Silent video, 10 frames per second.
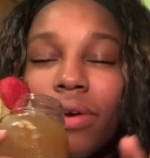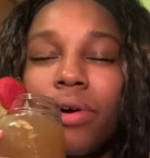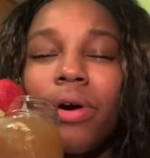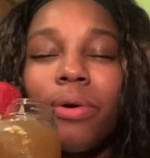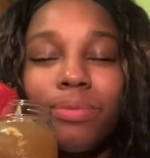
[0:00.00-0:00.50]

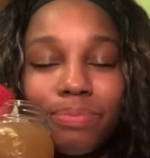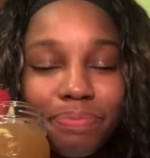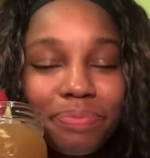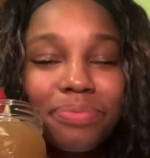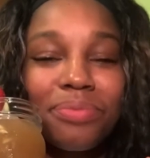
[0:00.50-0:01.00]
Oh,
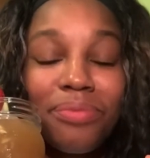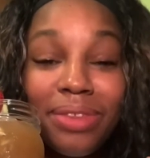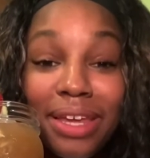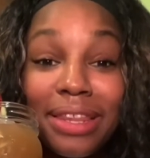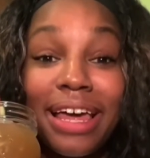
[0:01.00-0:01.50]

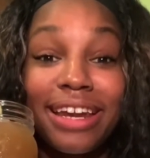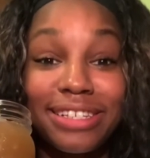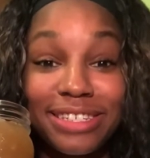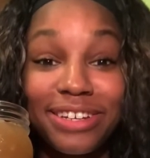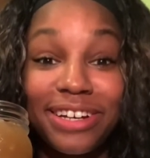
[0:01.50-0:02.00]
that
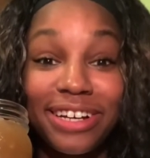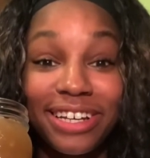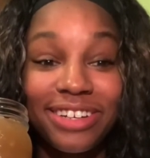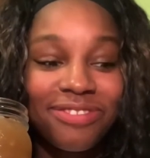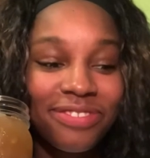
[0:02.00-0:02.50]
is
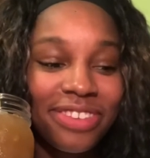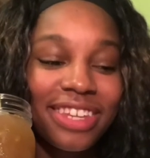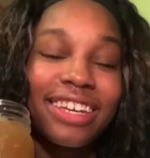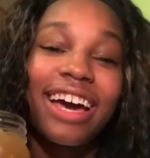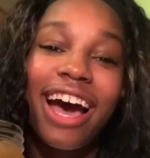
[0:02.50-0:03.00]
good.
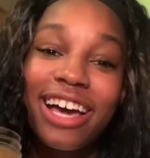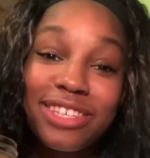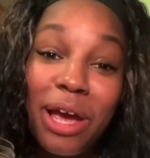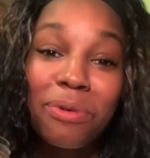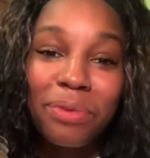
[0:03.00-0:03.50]

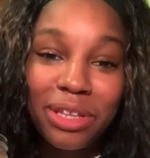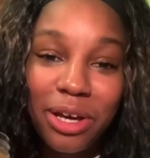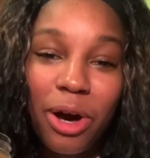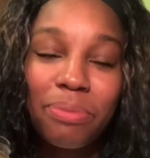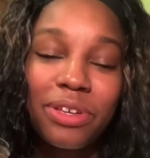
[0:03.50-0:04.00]
Guys, I really
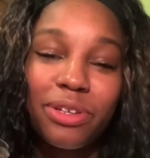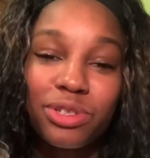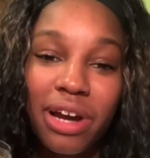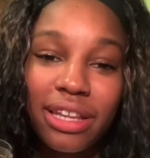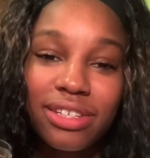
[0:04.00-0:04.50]
hope that you
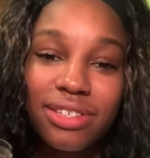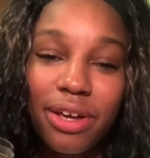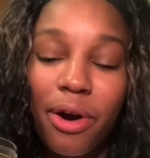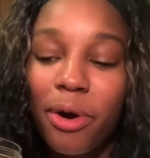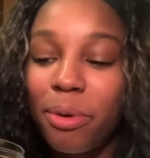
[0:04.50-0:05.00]
try this
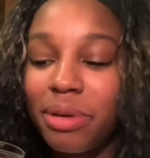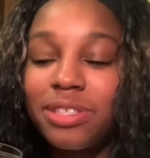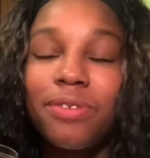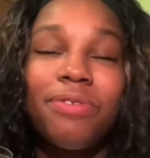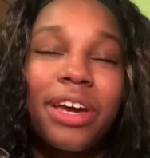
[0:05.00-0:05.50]
at home.
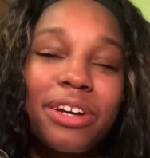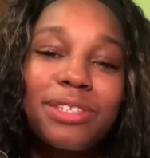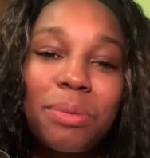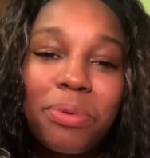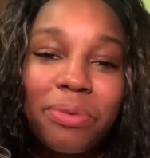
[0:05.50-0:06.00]
It's a very
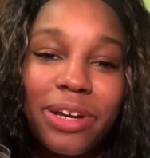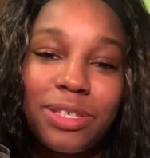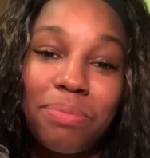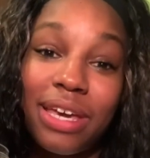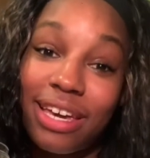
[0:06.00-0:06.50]
simple
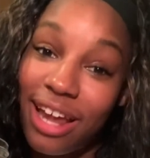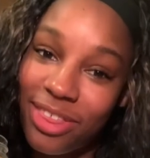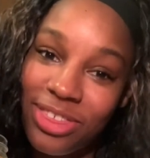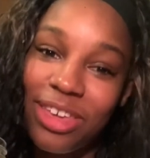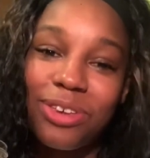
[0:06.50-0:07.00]
recipe, and
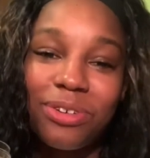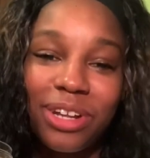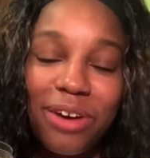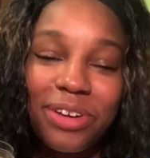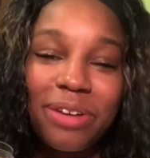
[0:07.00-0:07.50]
I think you'll
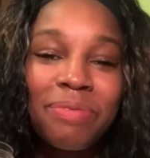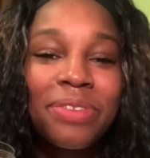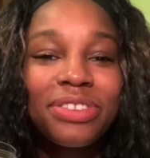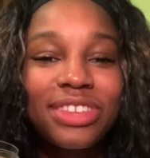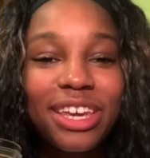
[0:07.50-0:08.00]
love it.
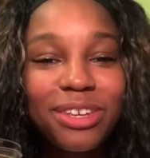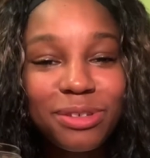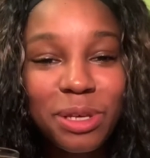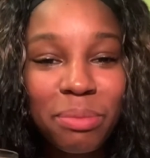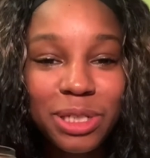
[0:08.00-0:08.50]
Thank
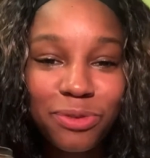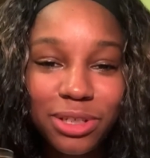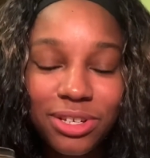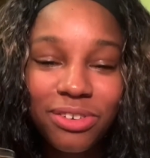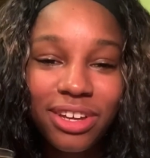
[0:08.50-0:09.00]
you so much
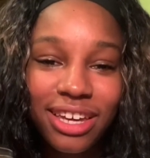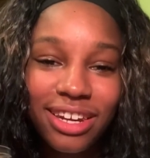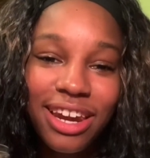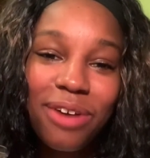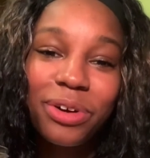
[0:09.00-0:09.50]
for tuning
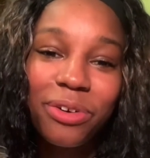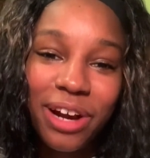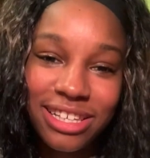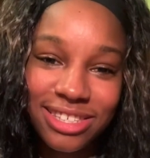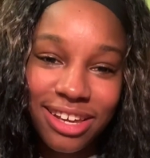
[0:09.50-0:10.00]
in, and have a
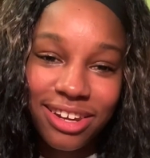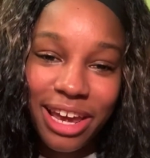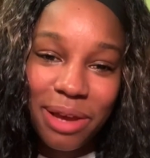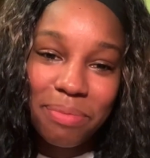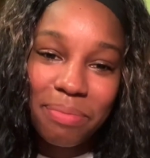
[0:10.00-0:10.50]
great
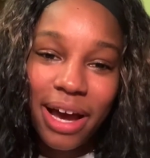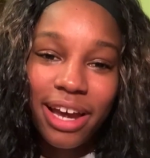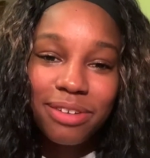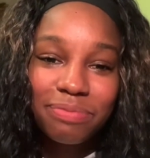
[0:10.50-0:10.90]
Sunday. Bye.